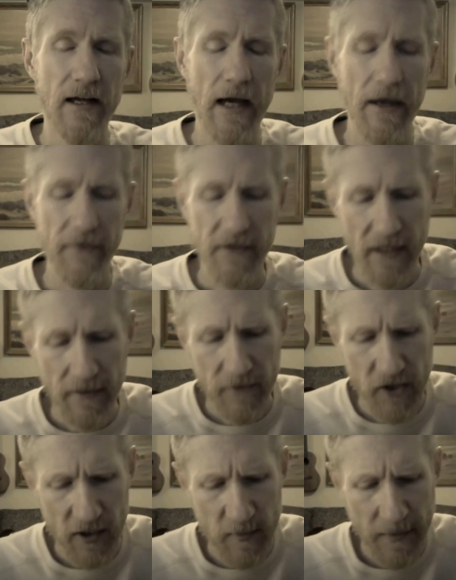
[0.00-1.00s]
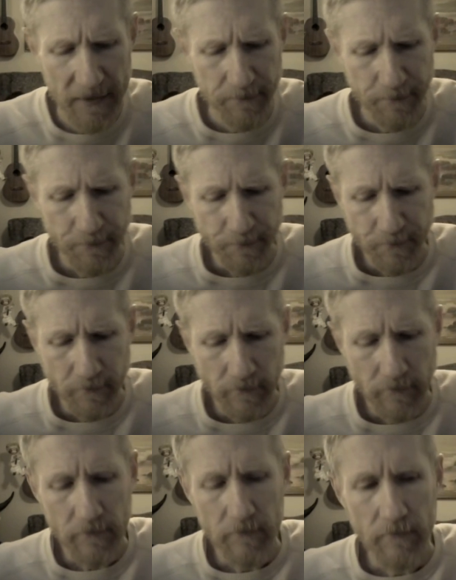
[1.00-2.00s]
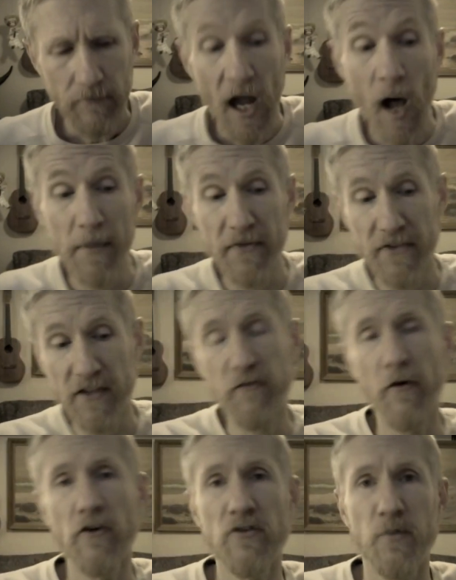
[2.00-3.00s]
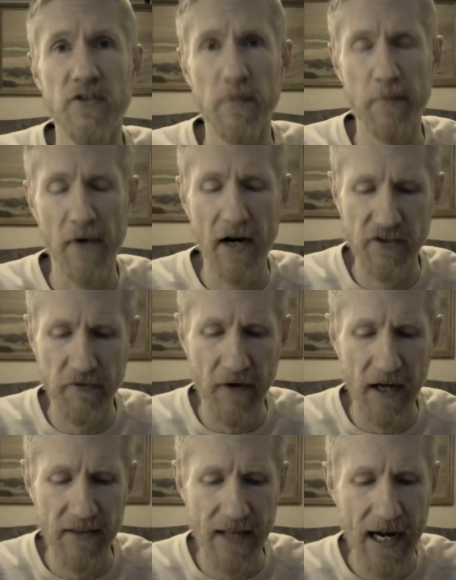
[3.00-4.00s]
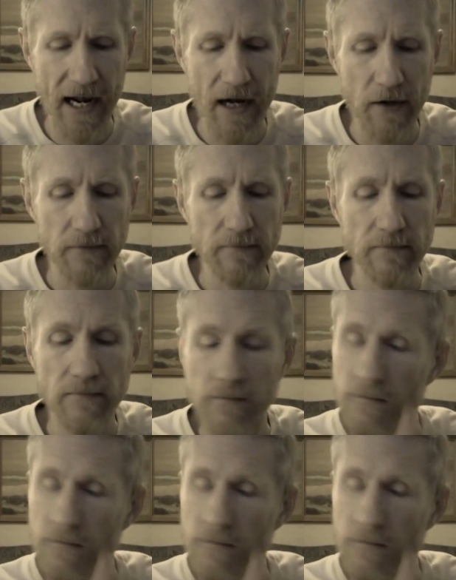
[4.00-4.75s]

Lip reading: on the day of judgment. I'll bet these folks were surprised to find that out.